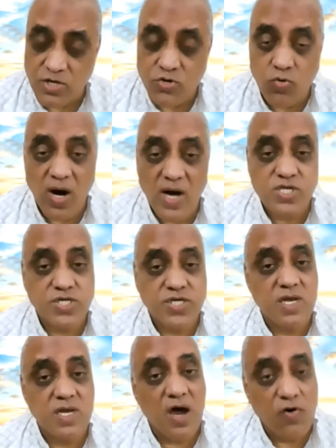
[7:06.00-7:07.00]
You are
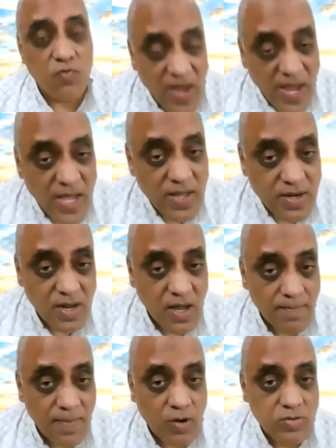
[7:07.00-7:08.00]
still aware
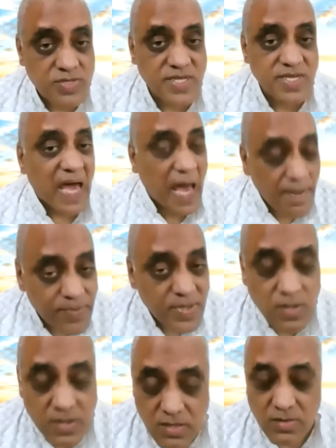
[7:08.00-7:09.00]
about the
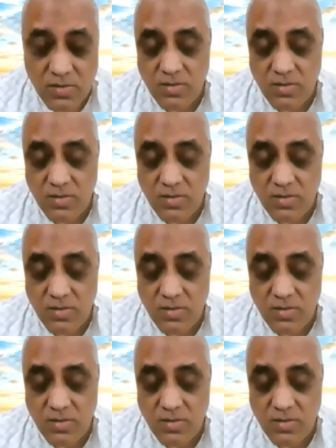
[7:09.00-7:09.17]
apple,